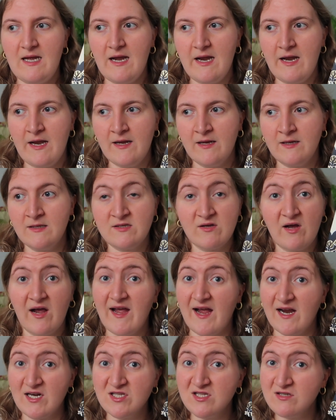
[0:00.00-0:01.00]
And I
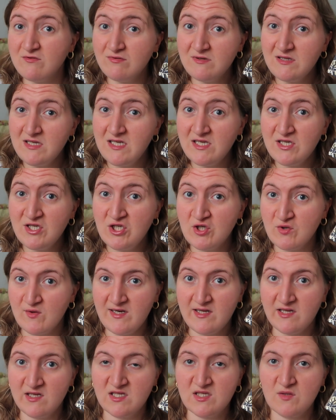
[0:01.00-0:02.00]
actually really
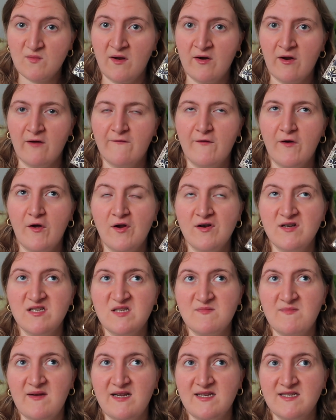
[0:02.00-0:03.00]
enjoyed this one. I've heard
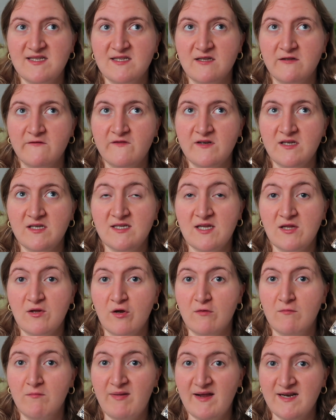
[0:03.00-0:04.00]
Spinning Silver is a
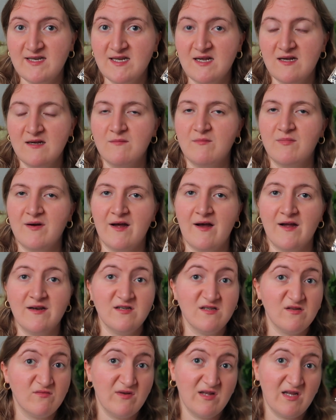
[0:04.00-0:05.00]
lot better, but I
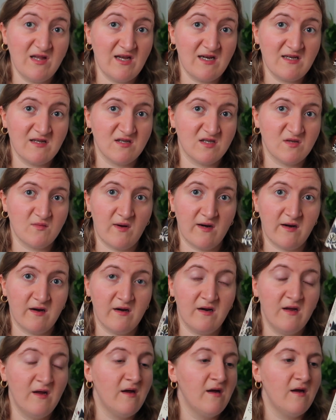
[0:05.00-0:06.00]
just really like this one.
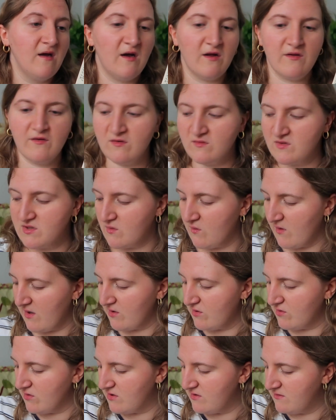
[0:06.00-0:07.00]
I thought it was
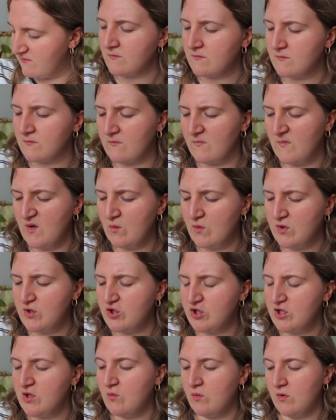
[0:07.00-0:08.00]
quite good. What
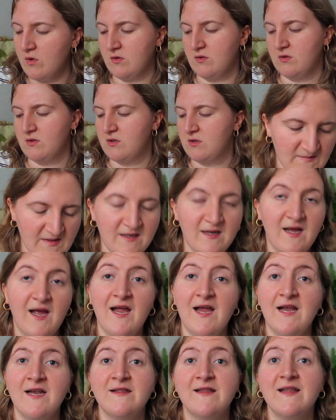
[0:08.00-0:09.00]
do you want?
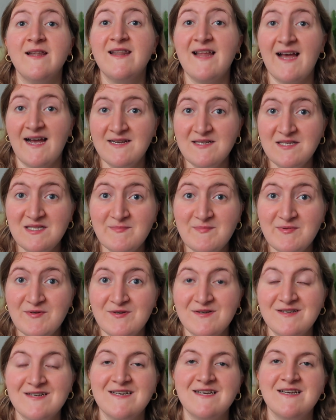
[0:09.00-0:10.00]
And the last
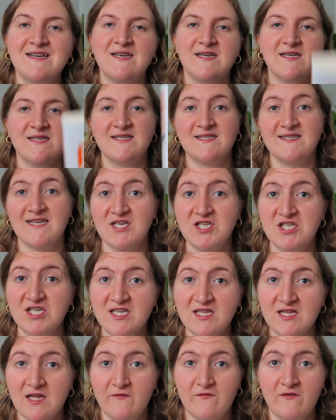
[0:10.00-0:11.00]
book, Station
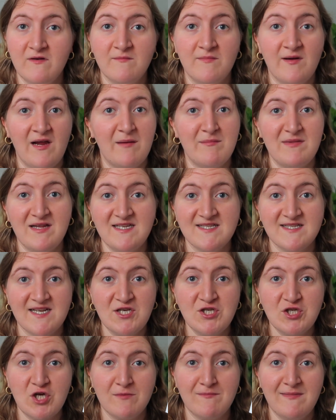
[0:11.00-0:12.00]
11 by Emily
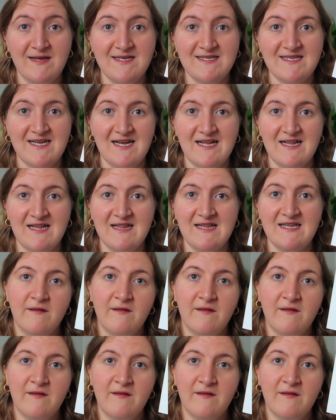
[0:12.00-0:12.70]
St. John Mandel.